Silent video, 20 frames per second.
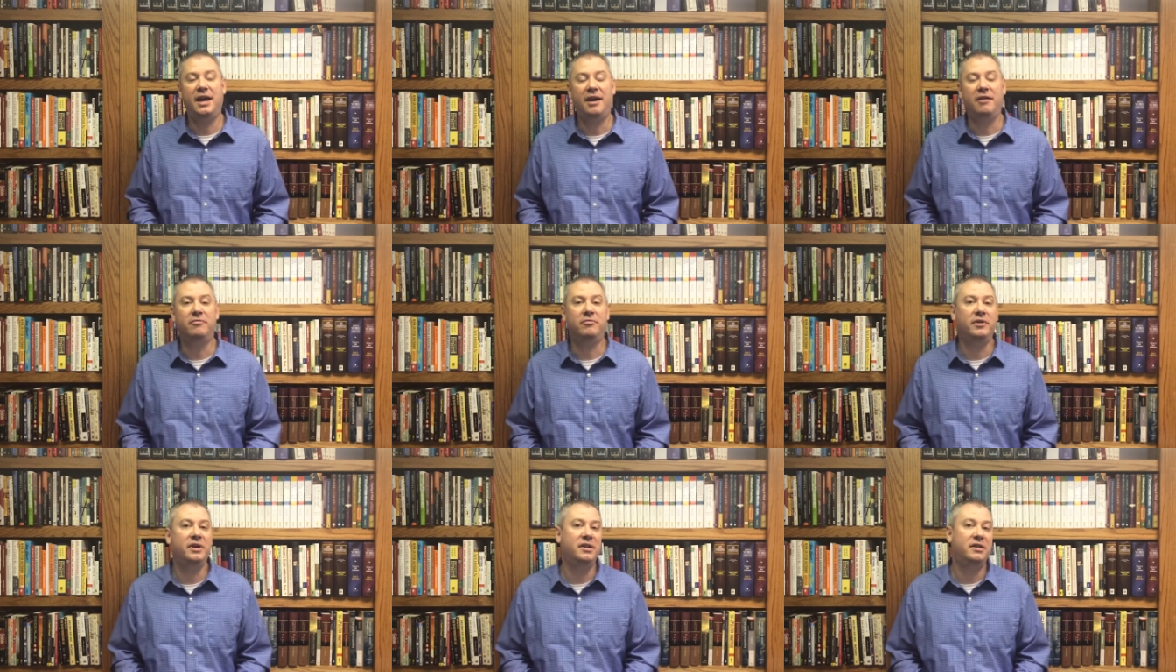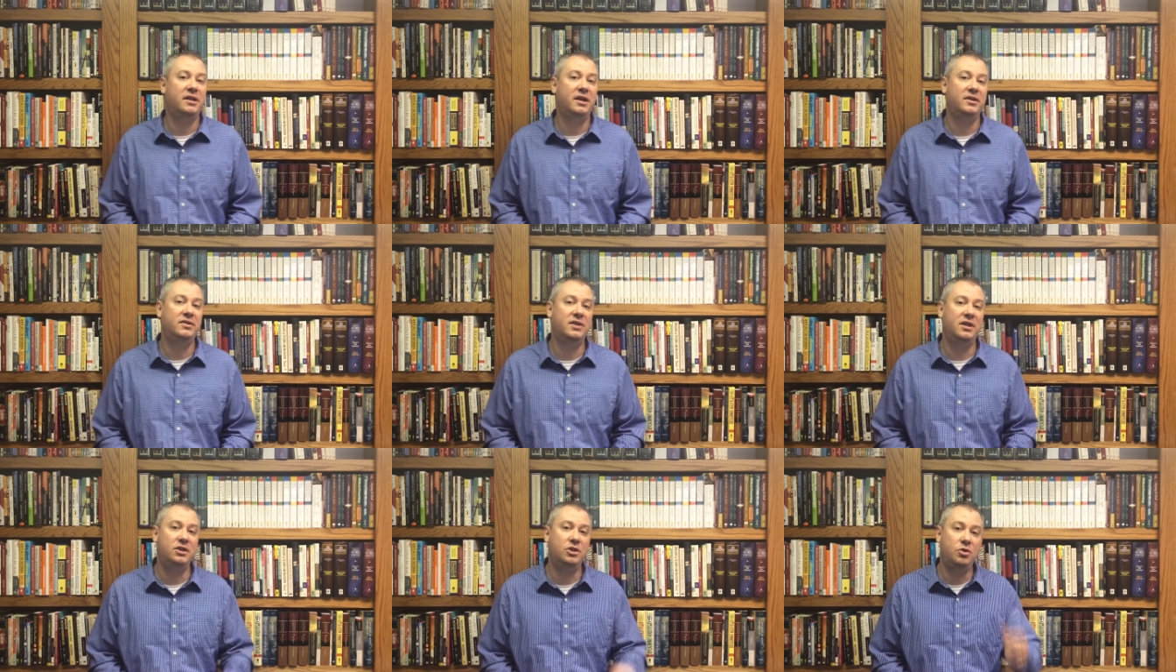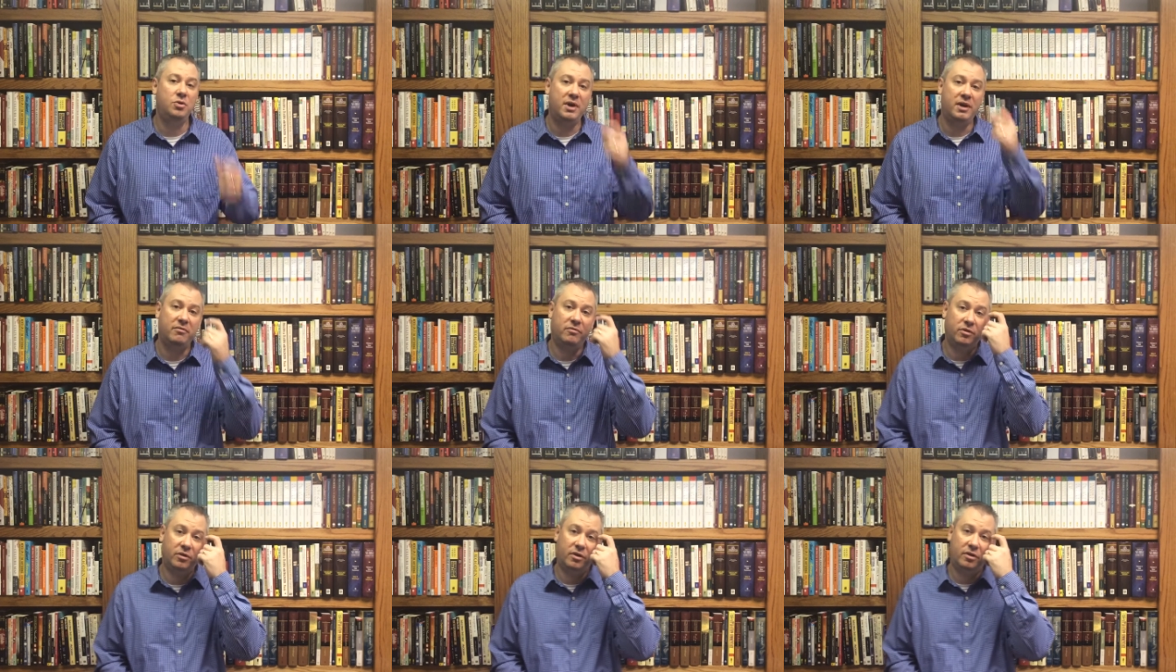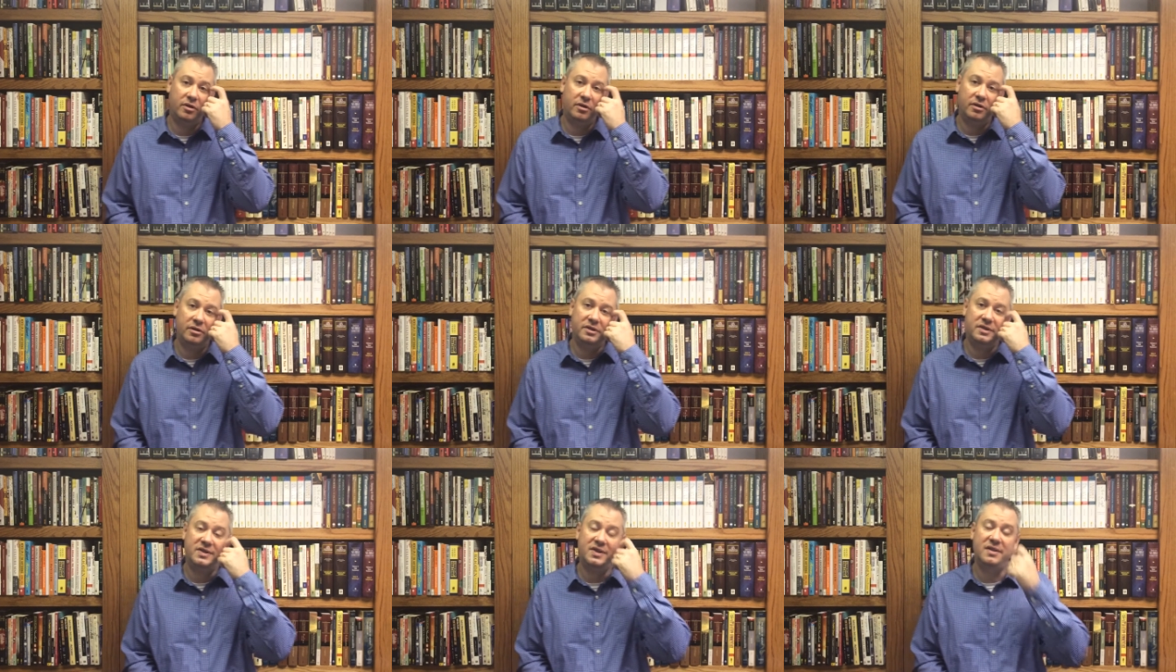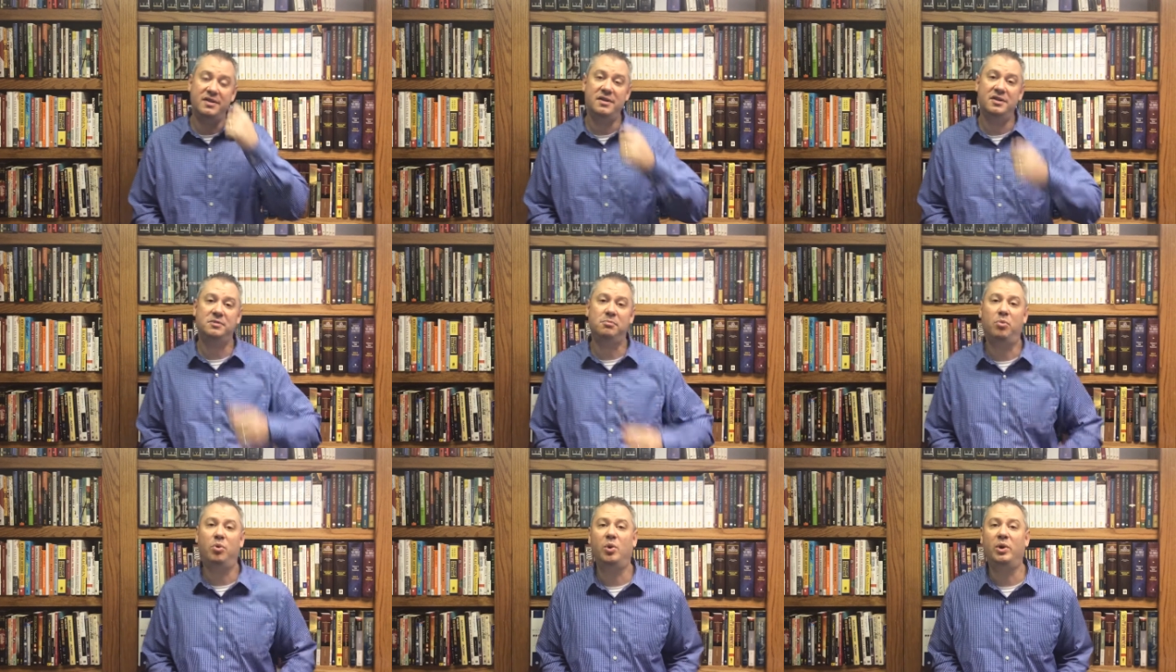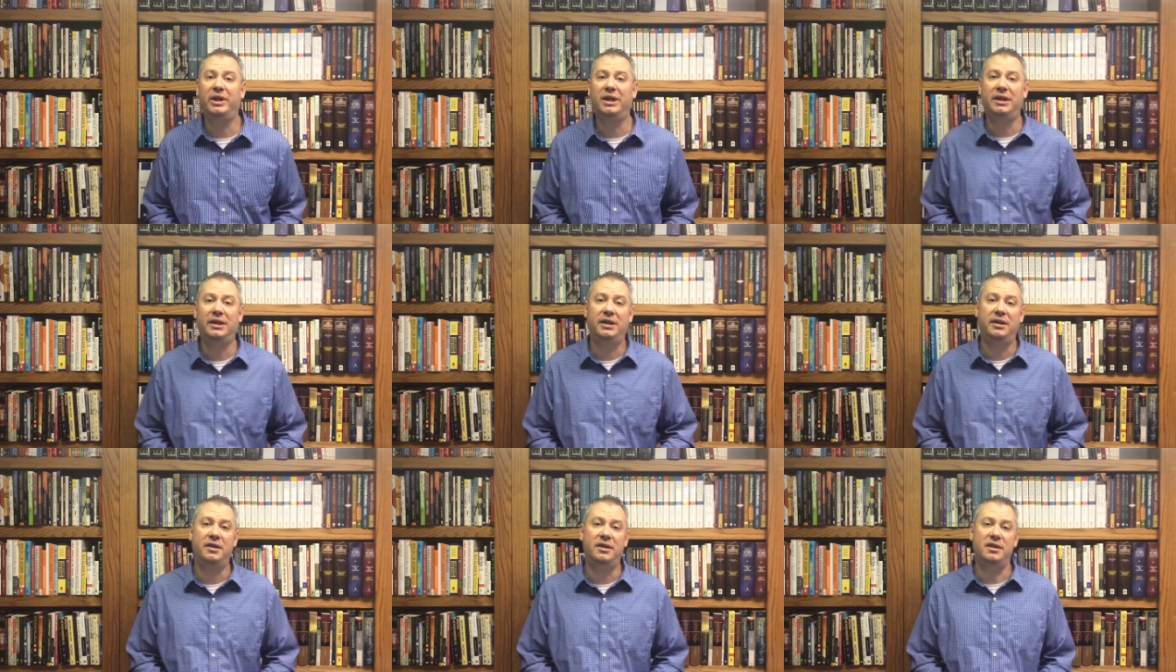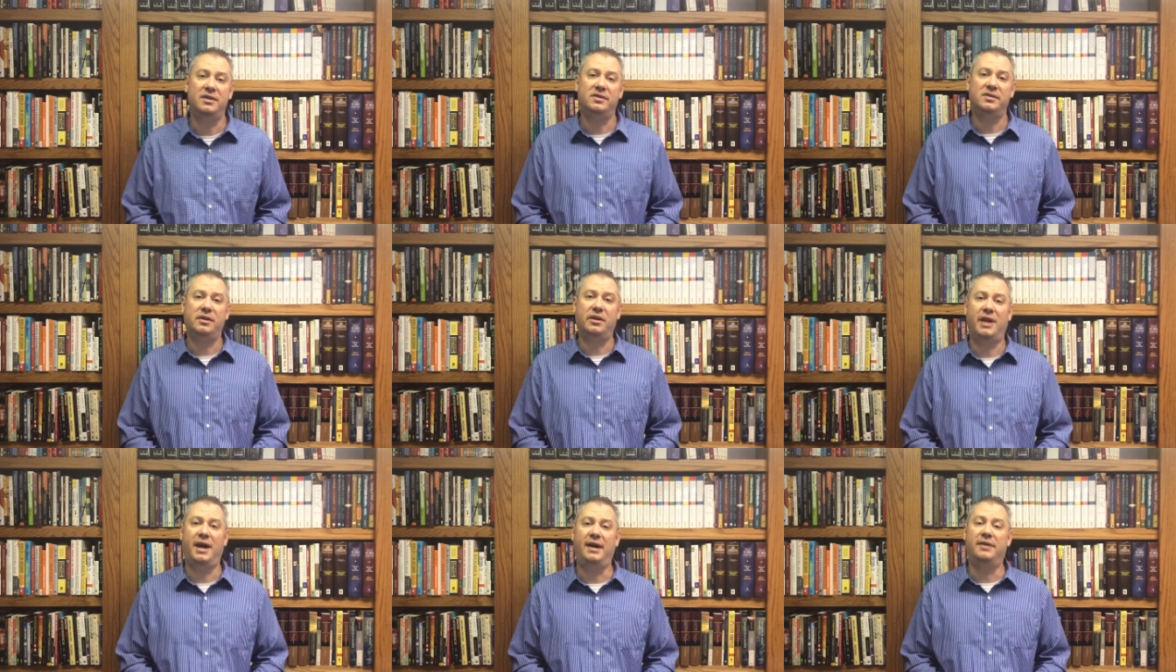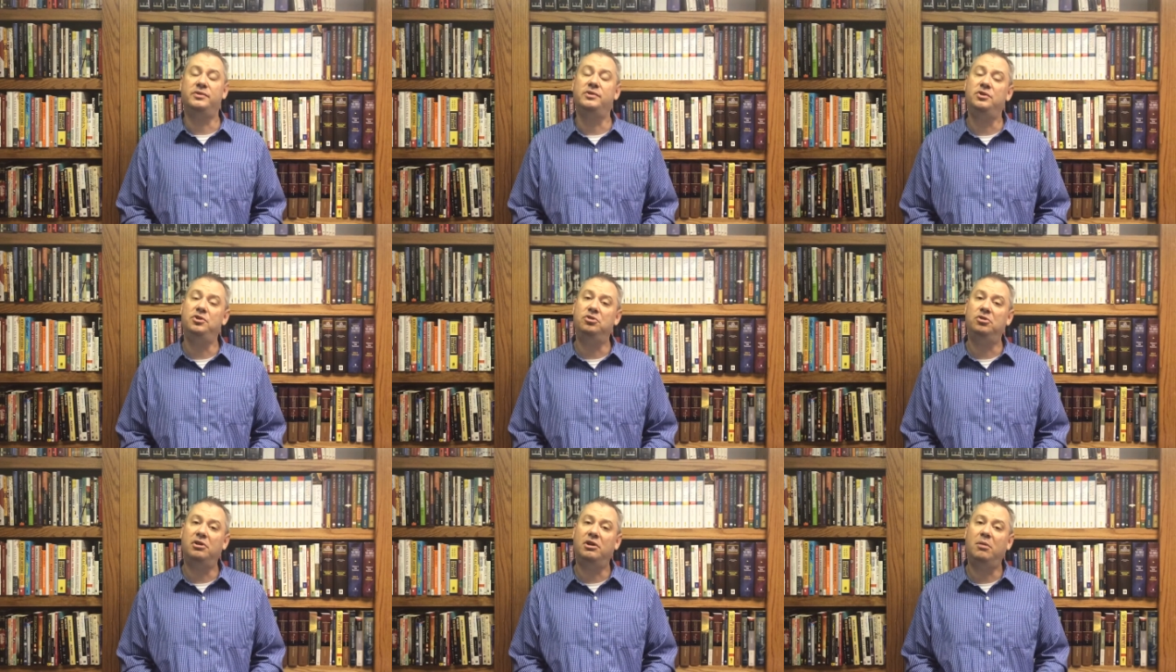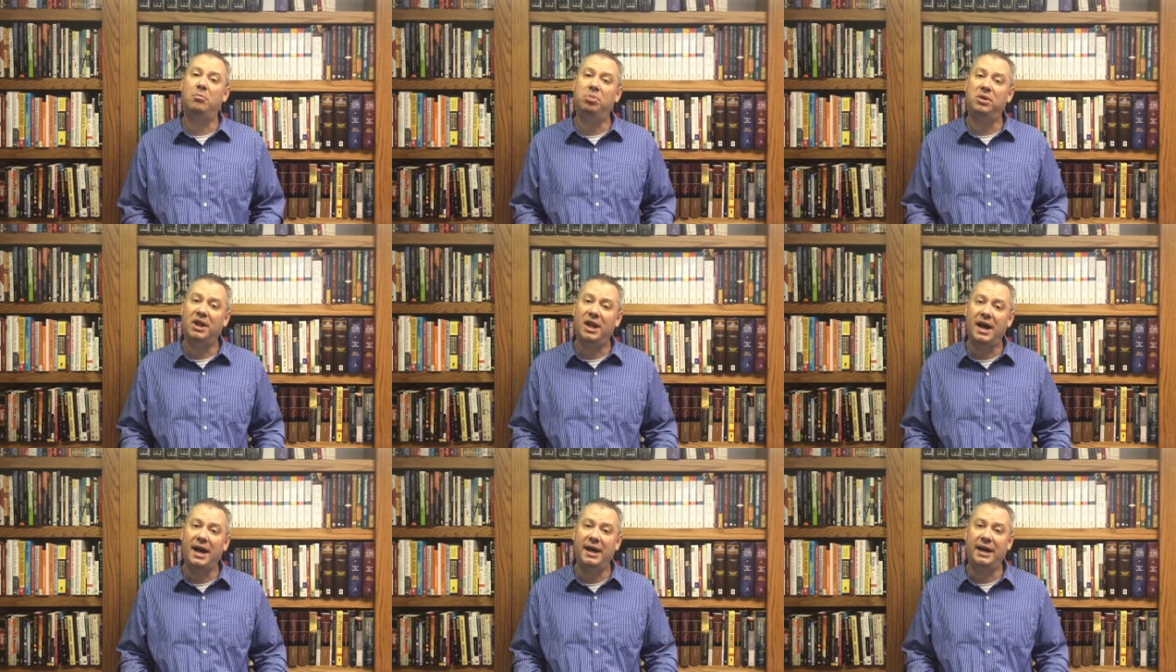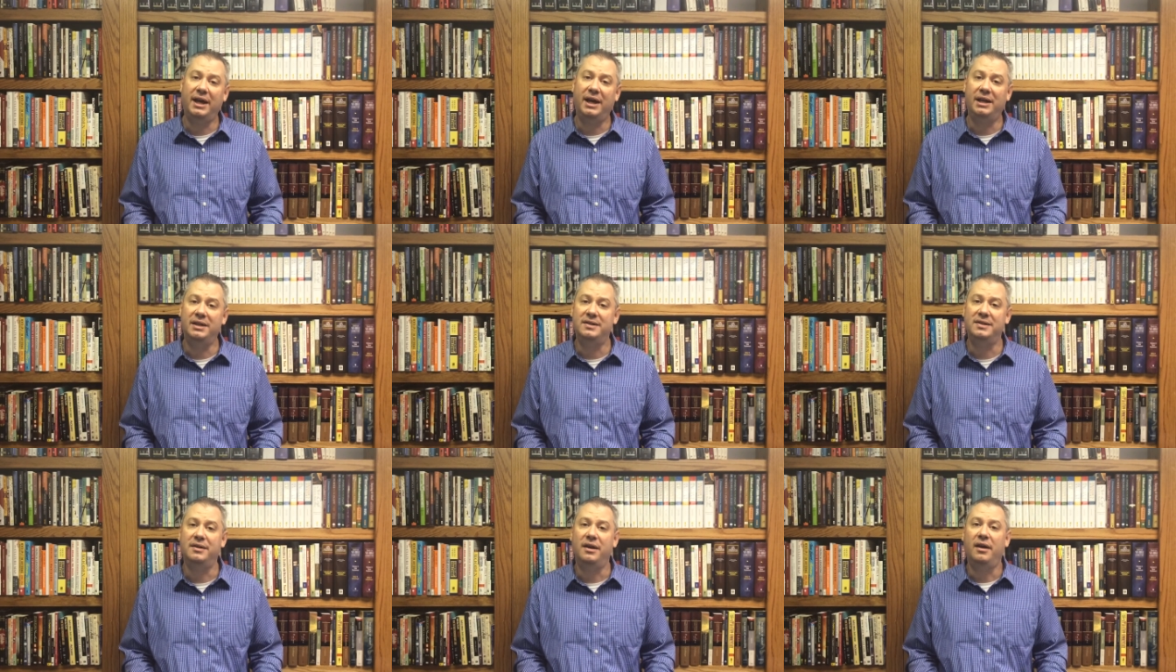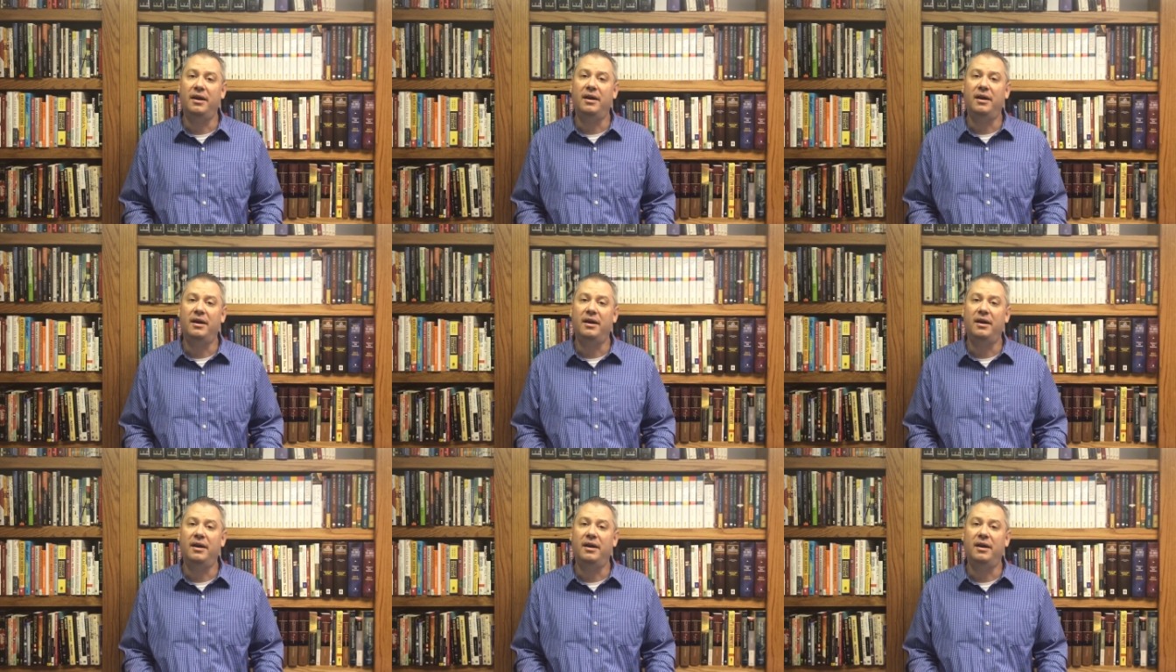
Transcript: everything that you have learned to this point in this class, and you're going to apply it